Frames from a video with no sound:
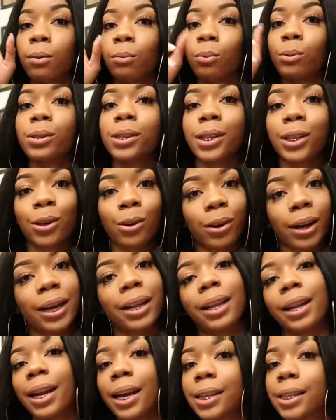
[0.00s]
We'll see y'all in the
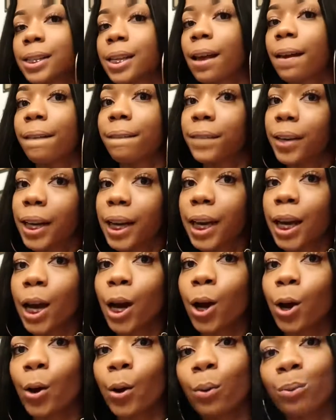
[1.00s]
next
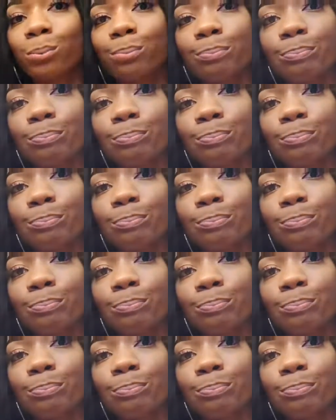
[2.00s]
video.